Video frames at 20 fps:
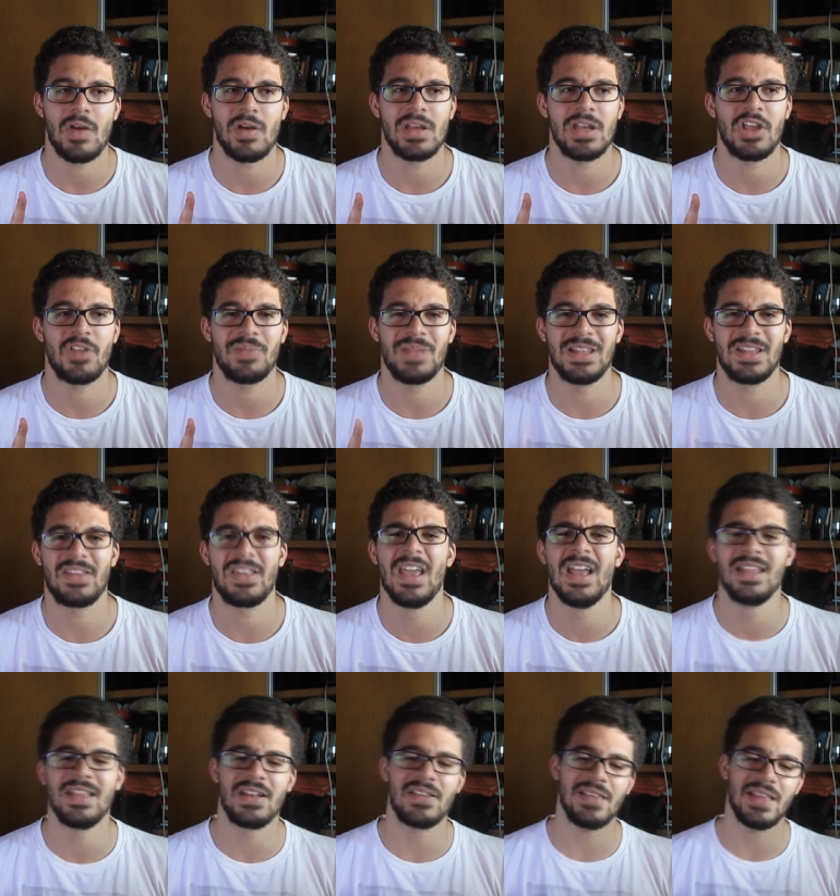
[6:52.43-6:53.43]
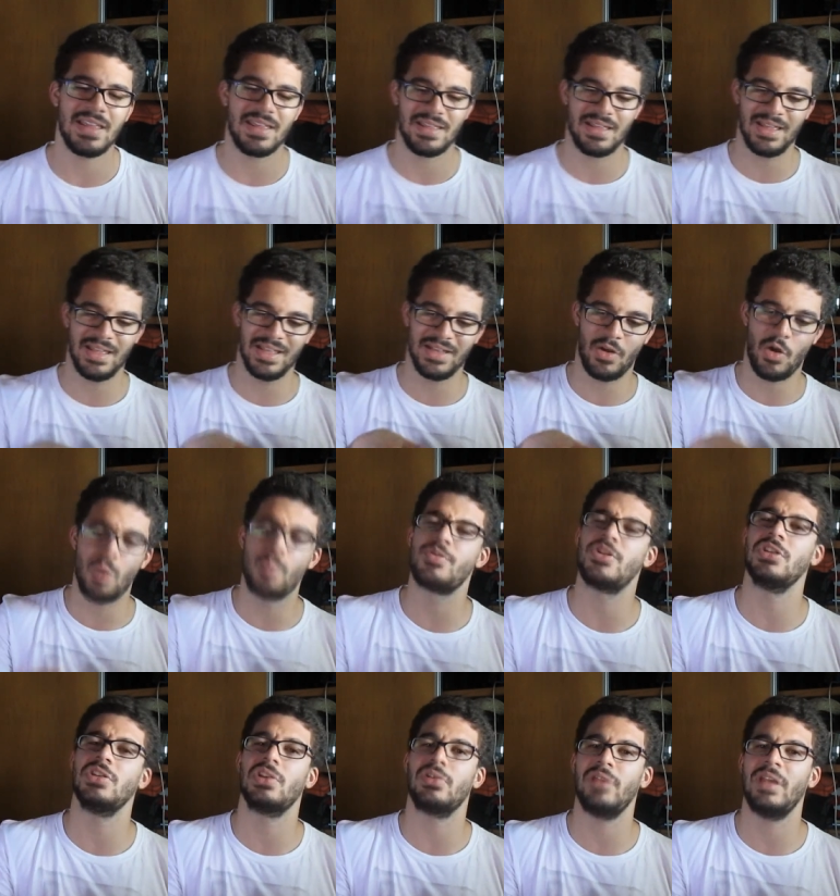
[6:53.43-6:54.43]
gonna explain this. There's like an
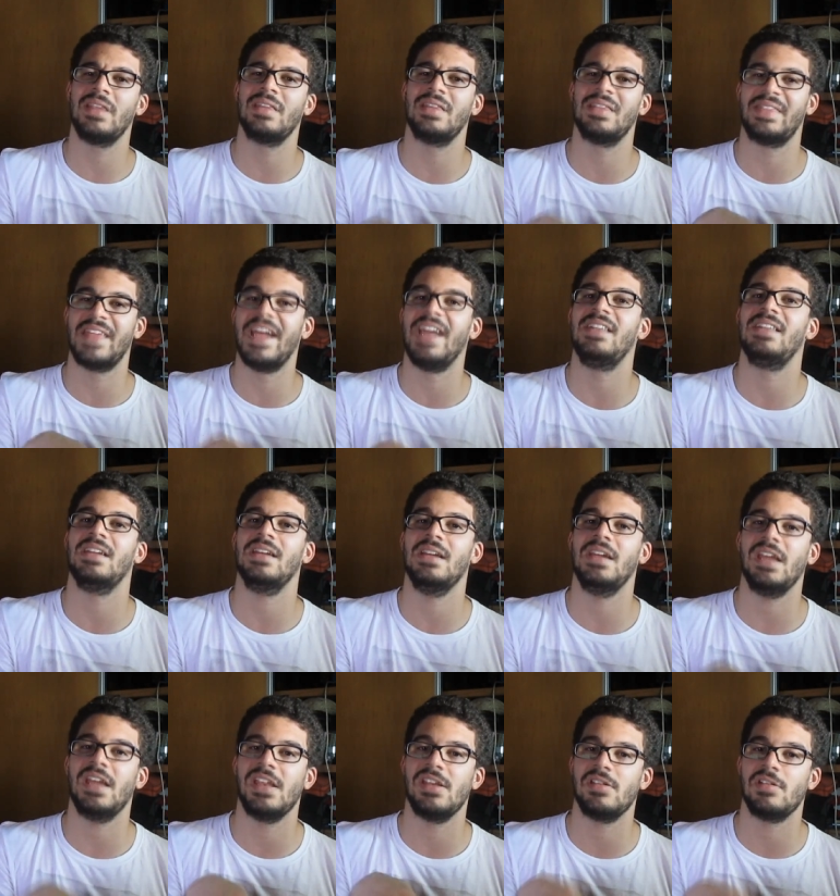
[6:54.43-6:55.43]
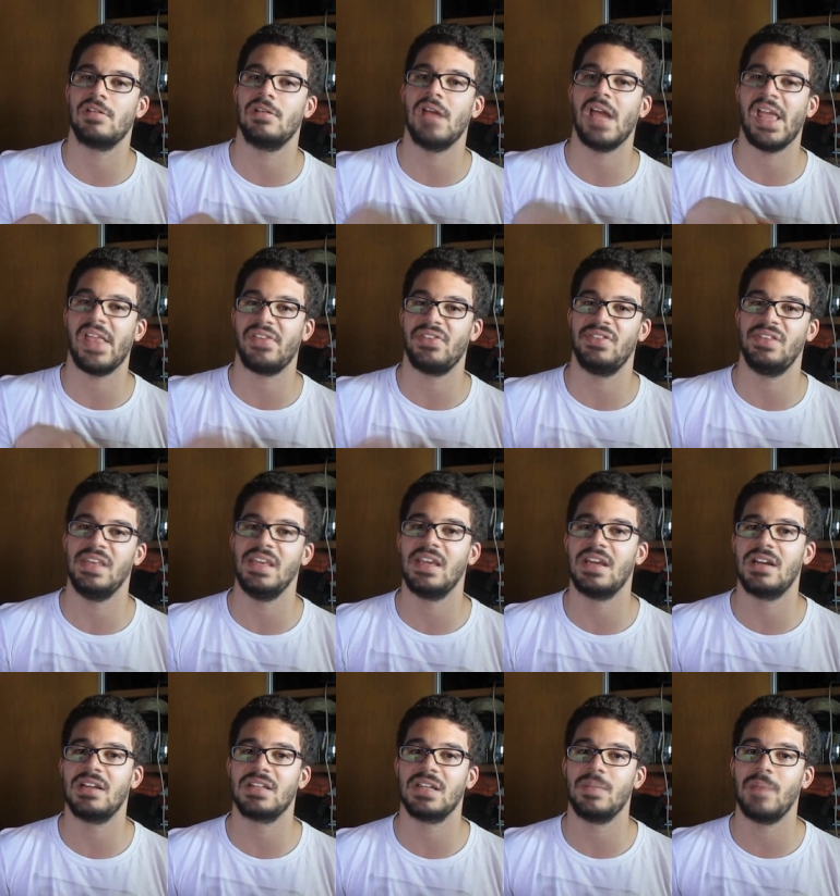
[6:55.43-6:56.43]
option to create the data in your SD card,